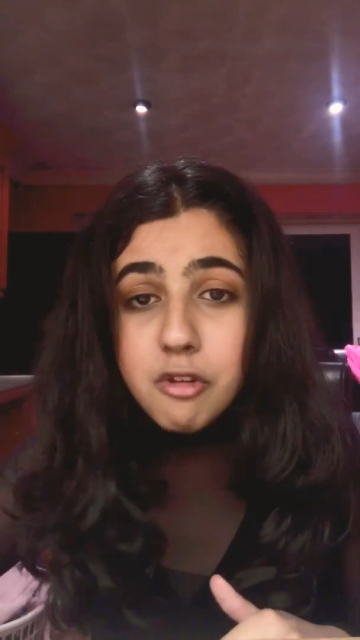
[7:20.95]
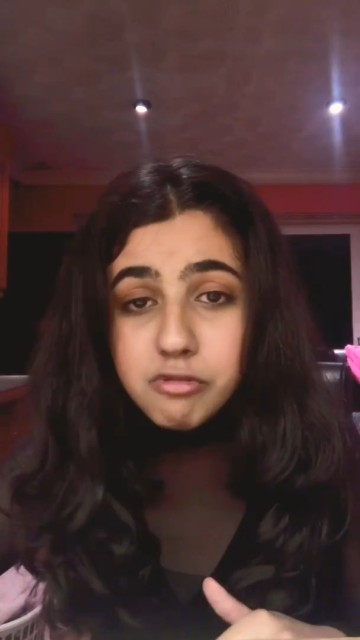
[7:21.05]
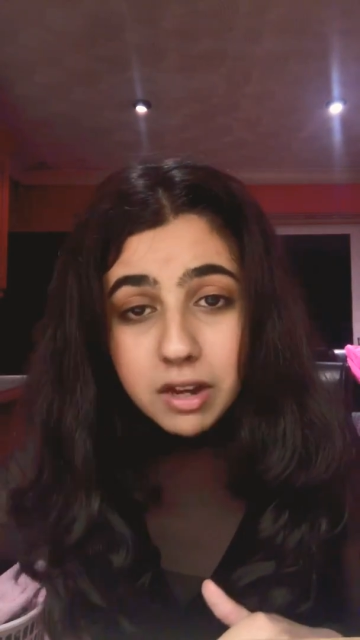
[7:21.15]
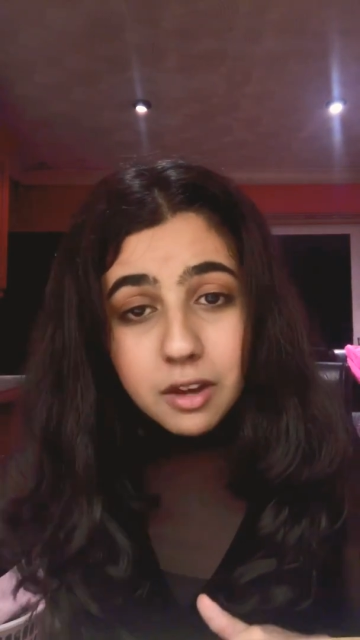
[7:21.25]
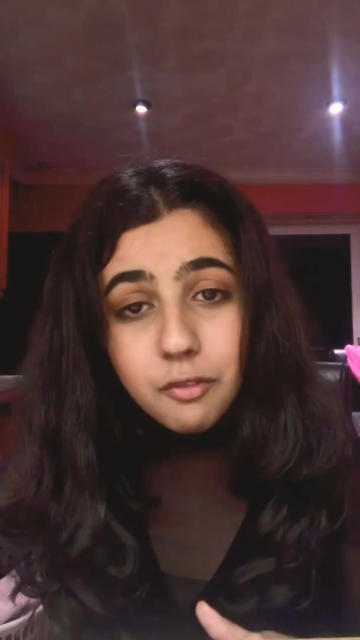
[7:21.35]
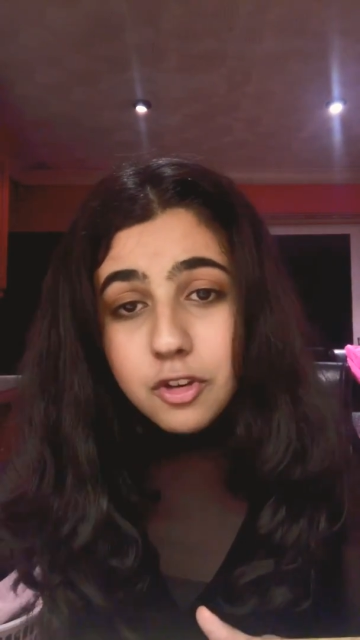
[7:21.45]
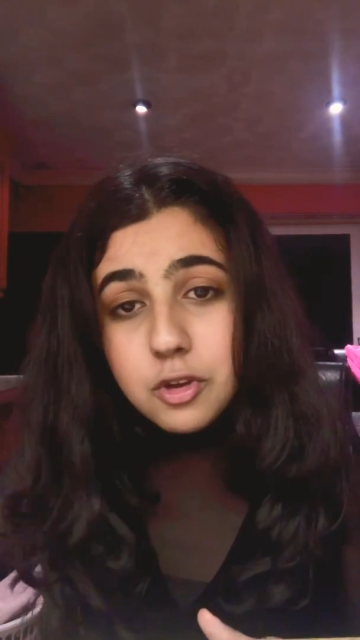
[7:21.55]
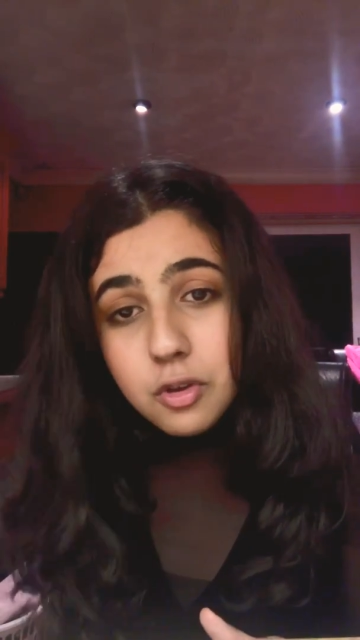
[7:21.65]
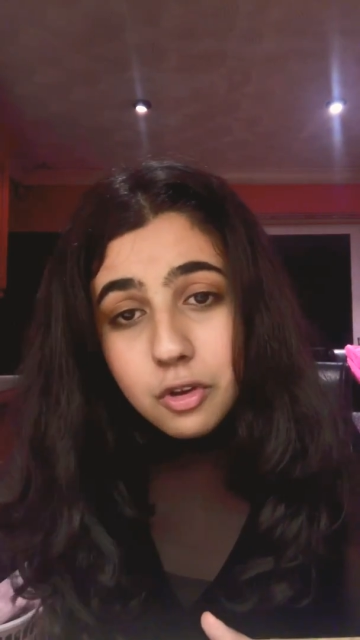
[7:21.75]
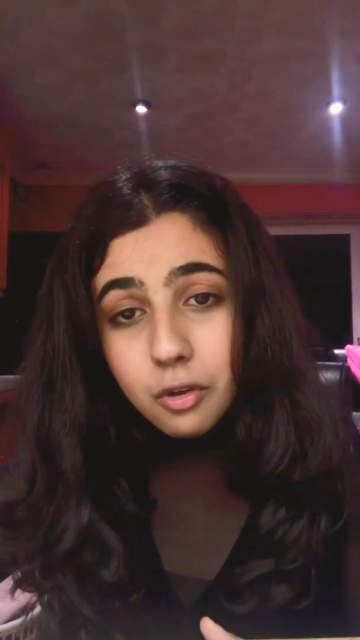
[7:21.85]
running for
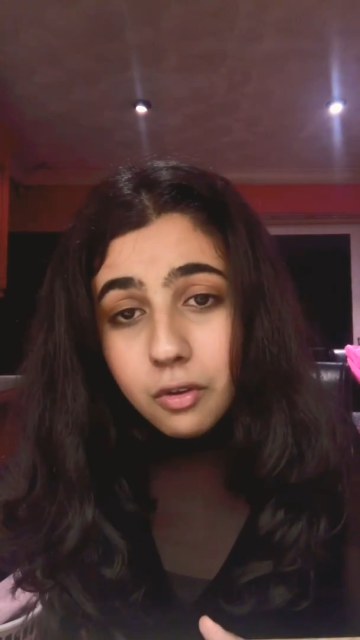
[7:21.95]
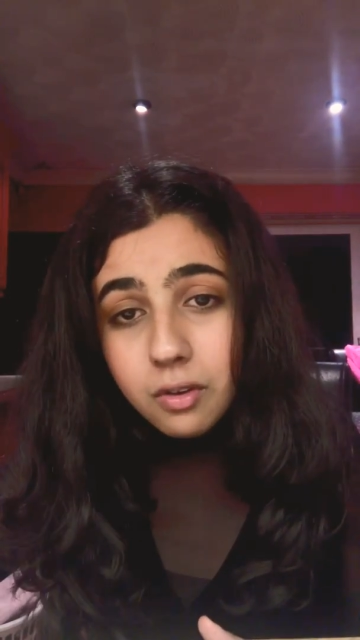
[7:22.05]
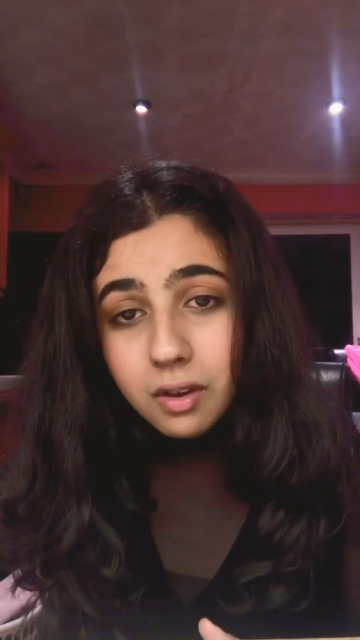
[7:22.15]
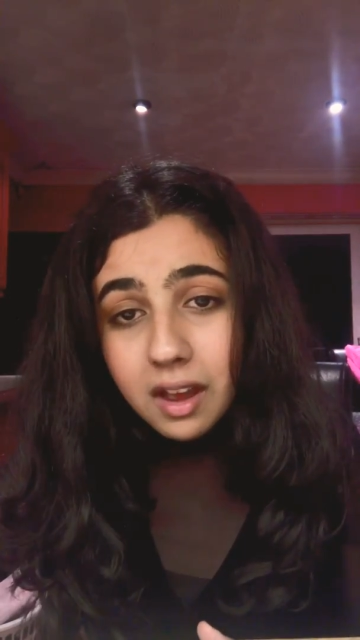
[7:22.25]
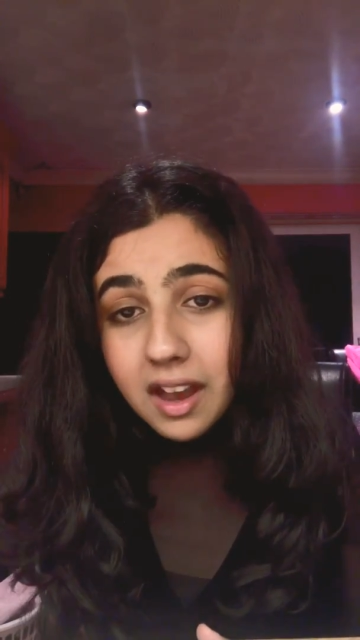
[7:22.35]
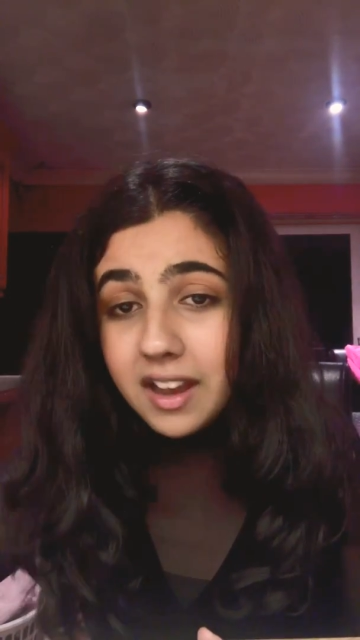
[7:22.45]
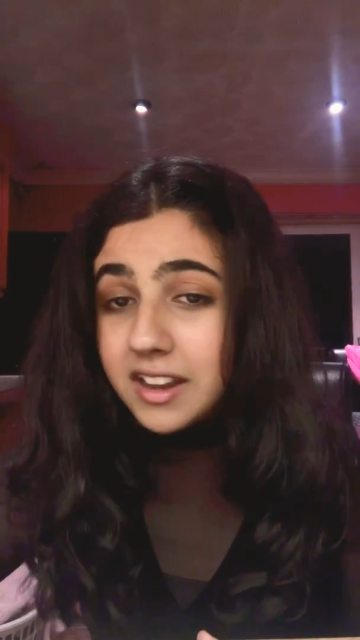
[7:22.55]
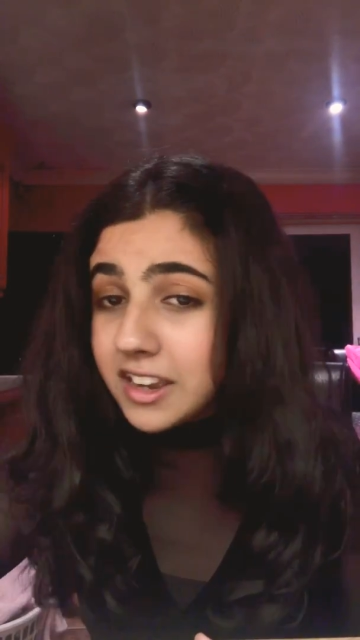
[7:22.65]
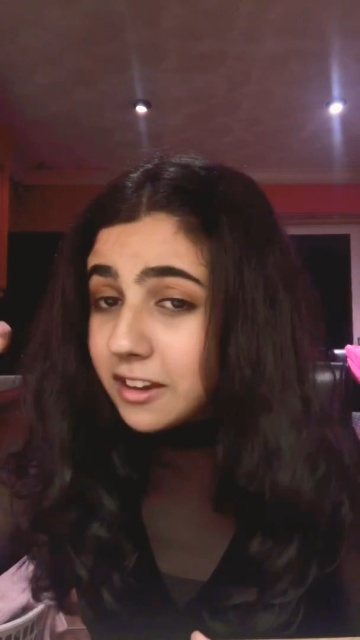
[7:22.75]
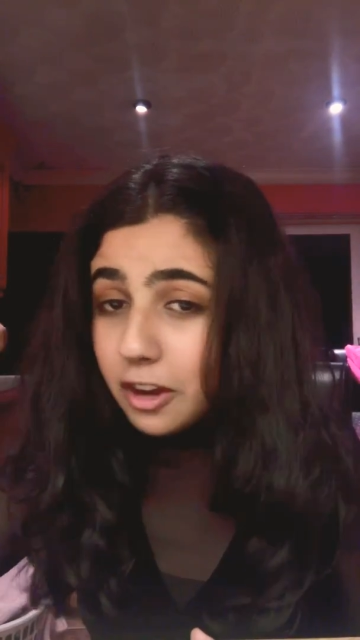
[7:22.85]
too long
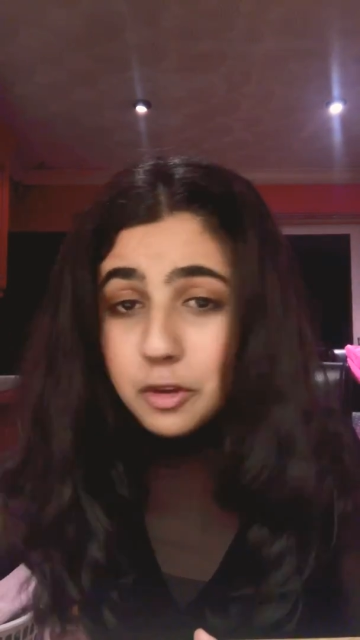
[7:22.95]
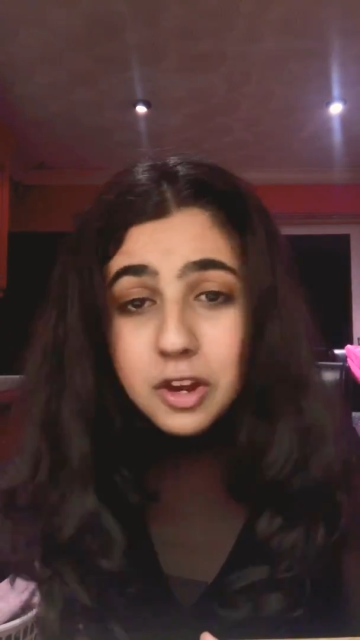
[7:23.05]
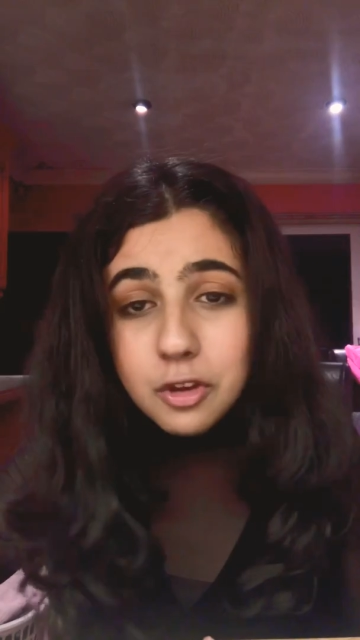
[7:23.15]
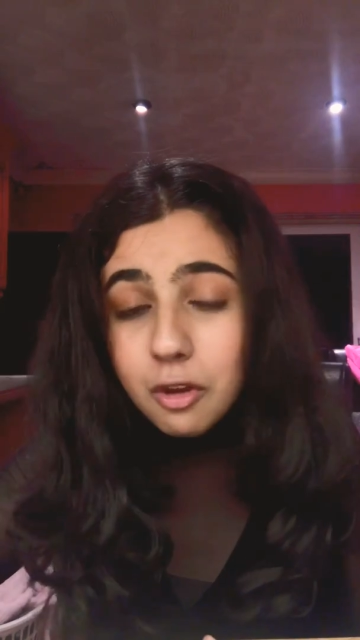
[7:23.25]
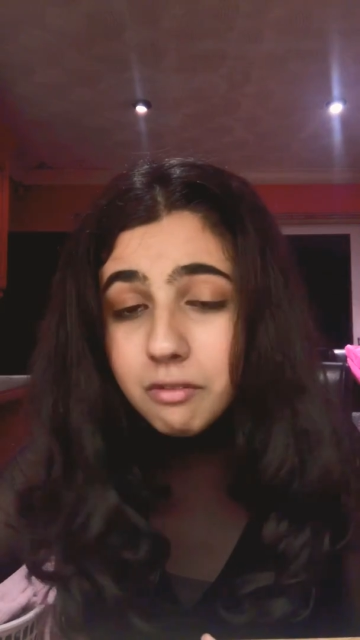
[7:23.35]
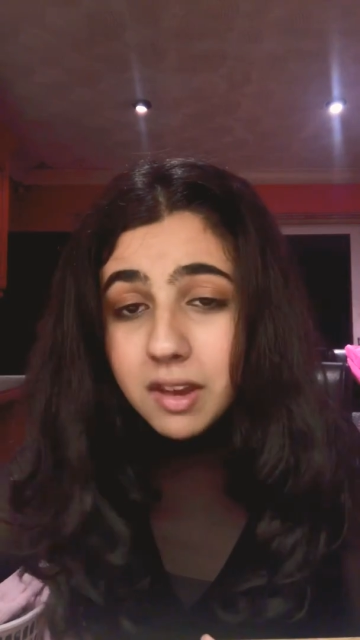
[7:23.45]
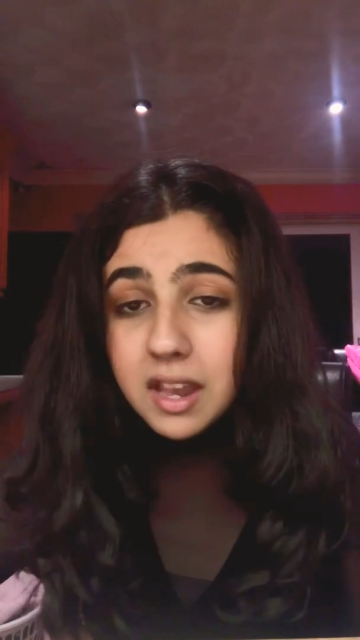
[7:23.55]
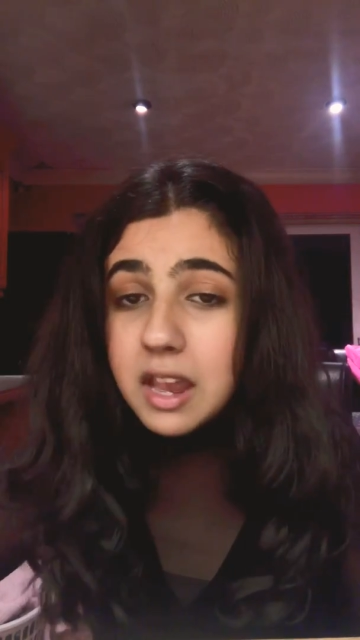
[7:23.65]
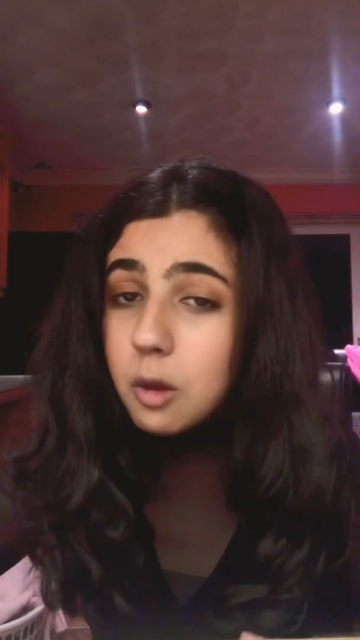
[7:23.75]
and start to ignore it,